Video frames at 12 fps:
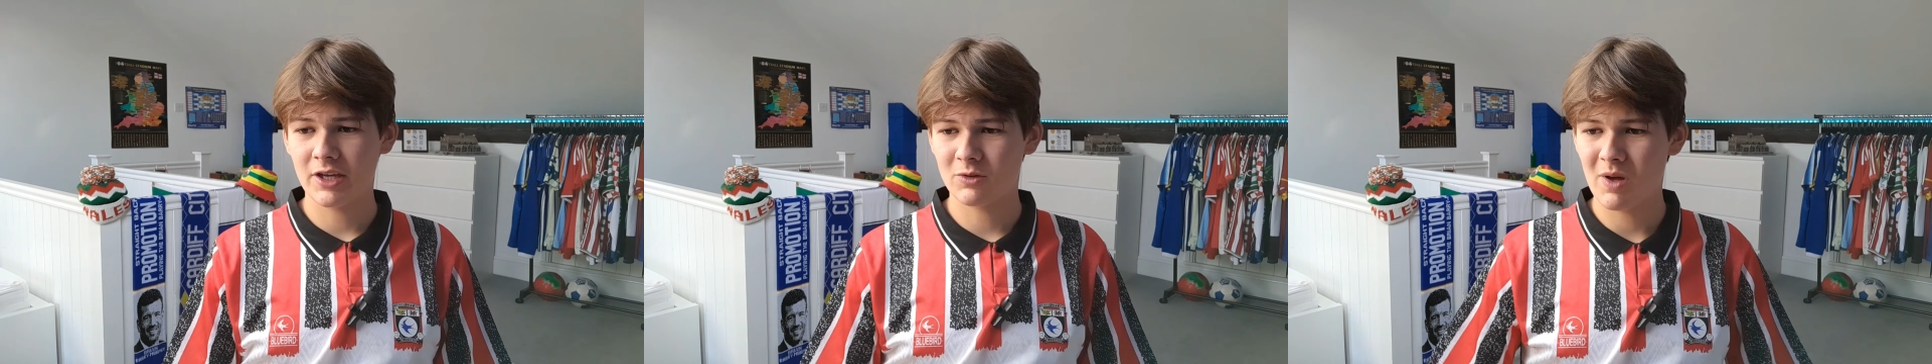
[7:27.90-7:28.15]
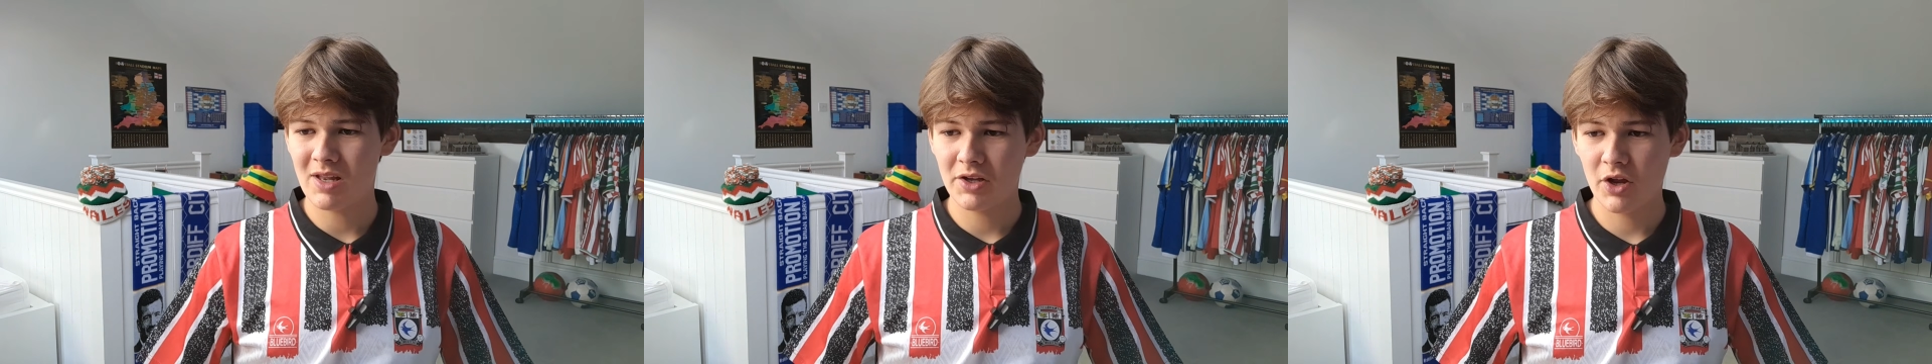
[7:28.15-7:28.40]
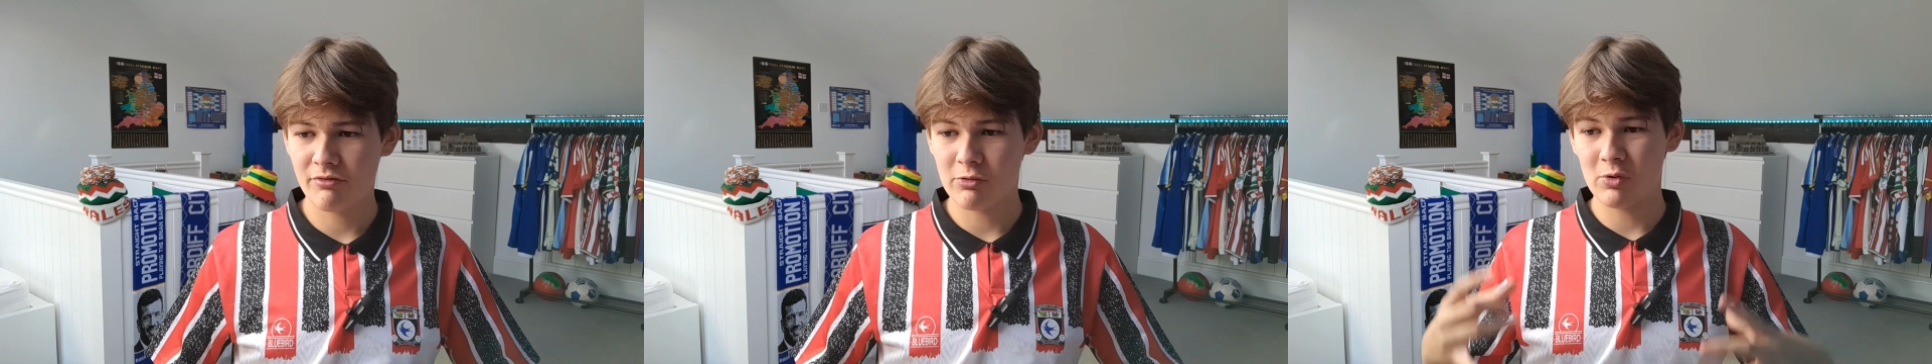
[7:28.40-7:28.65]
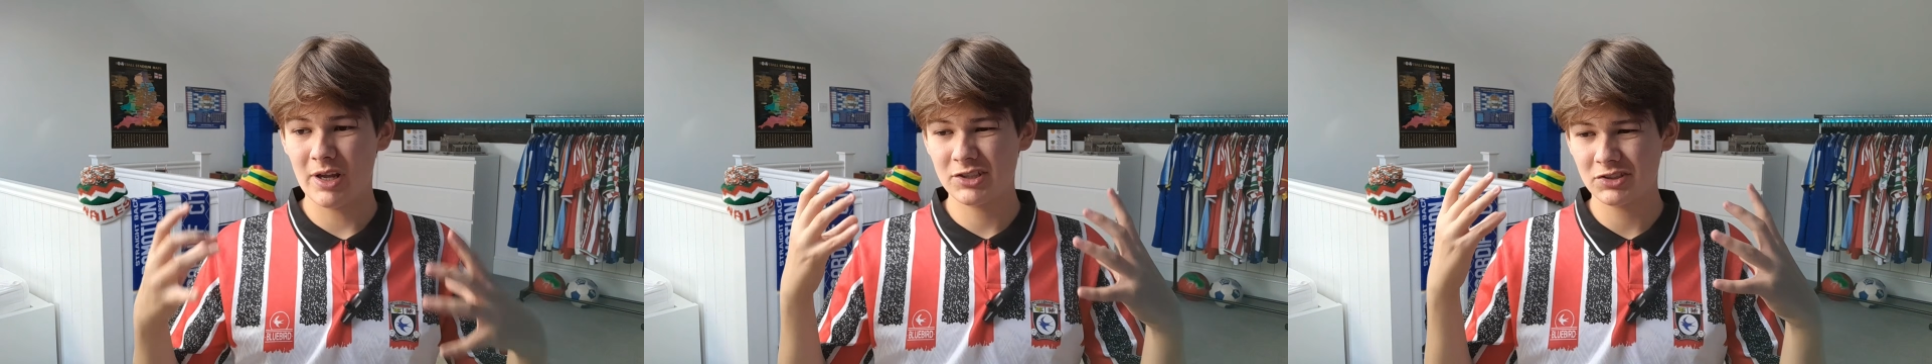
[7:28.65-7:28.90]
as well, and
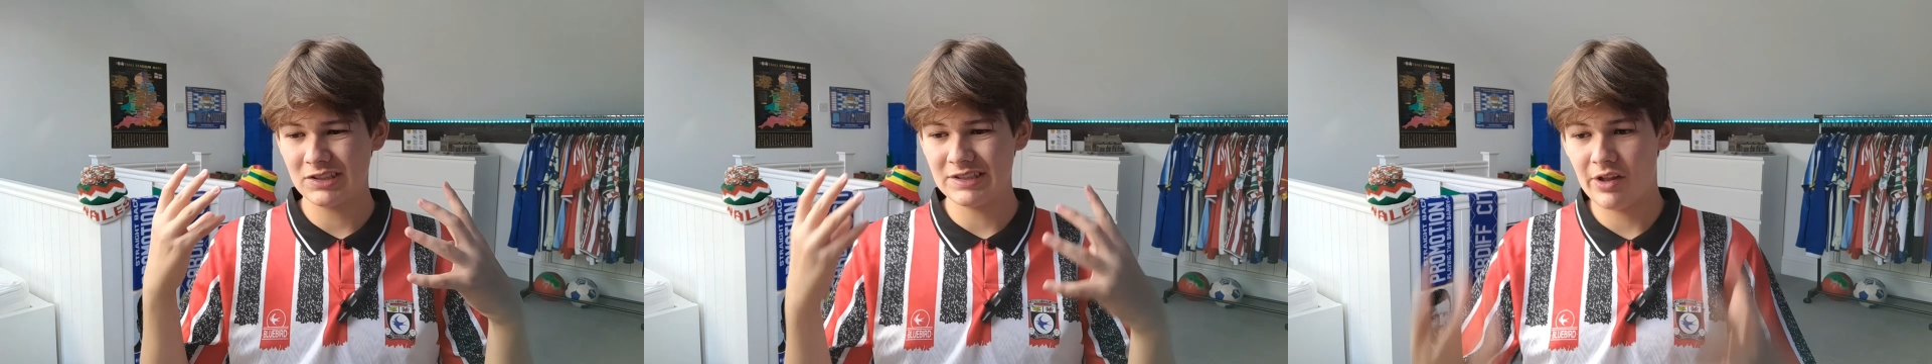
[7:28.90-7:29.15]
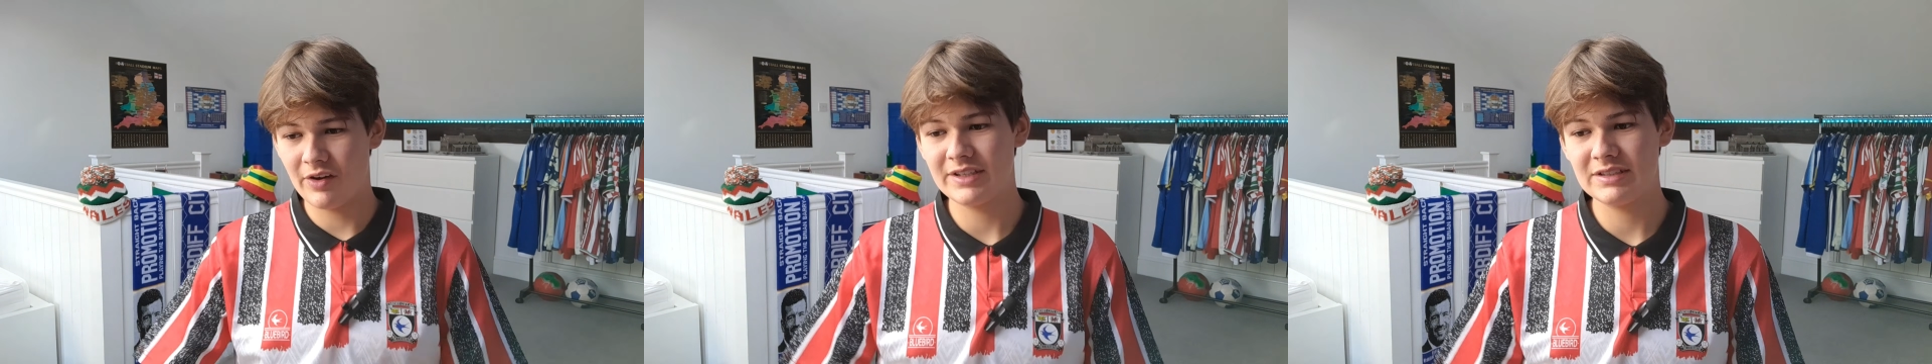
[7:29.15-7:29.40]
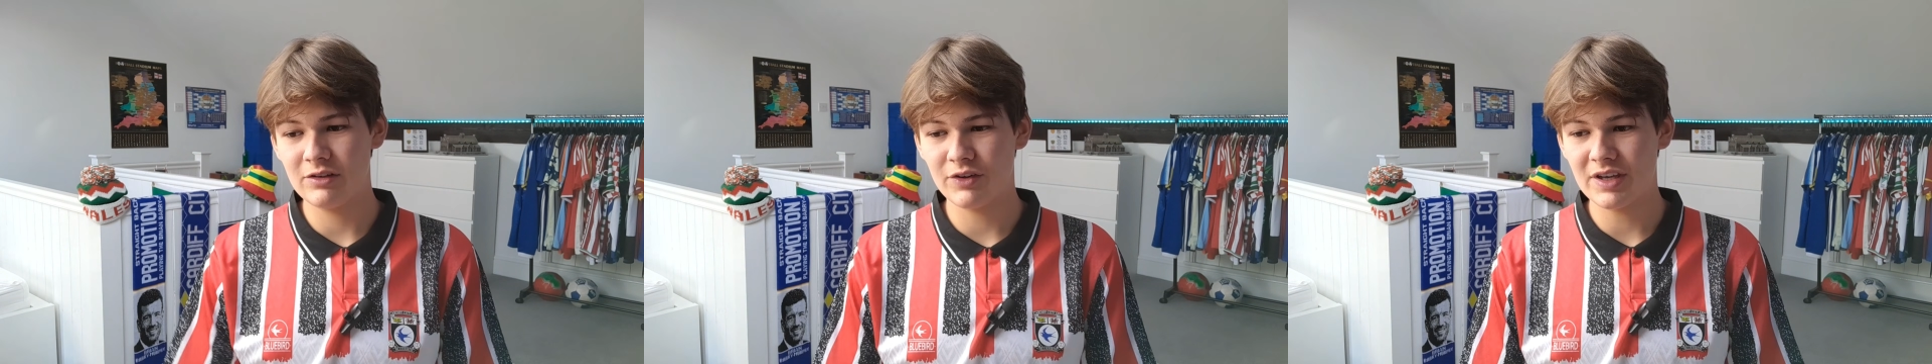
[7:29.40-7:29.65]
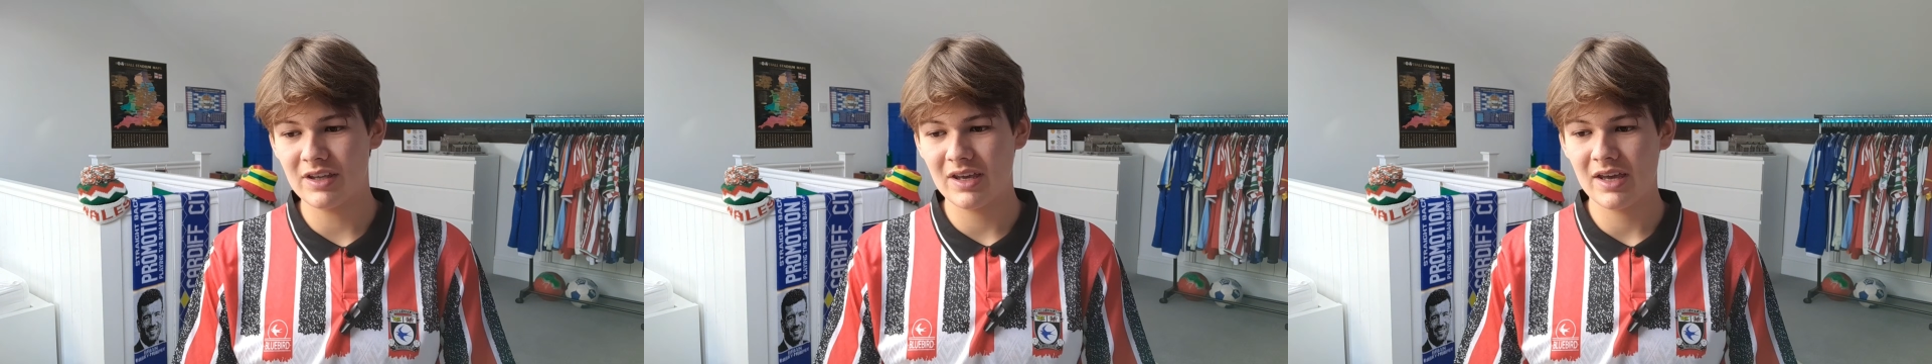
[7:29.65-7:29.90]
overall it's just a nice
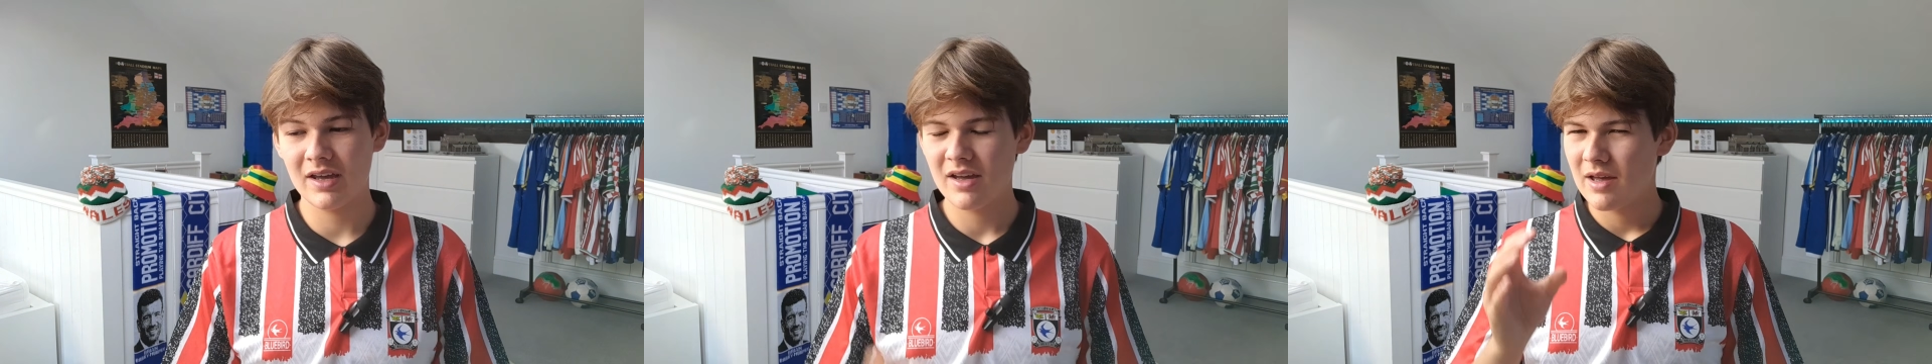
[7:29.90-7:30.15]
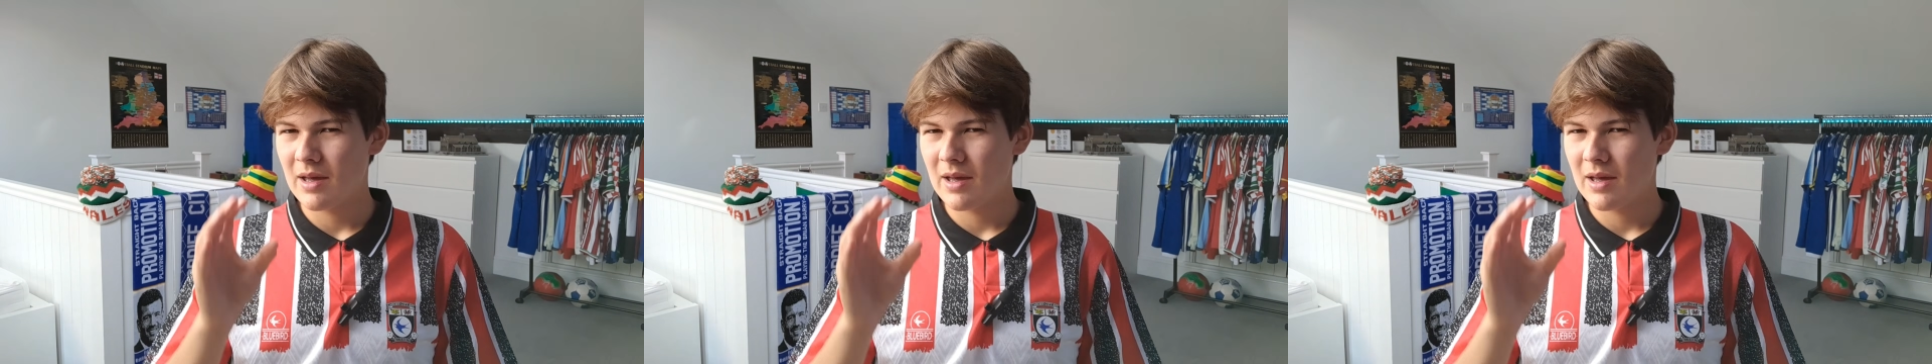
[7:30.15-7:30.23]
looking kit,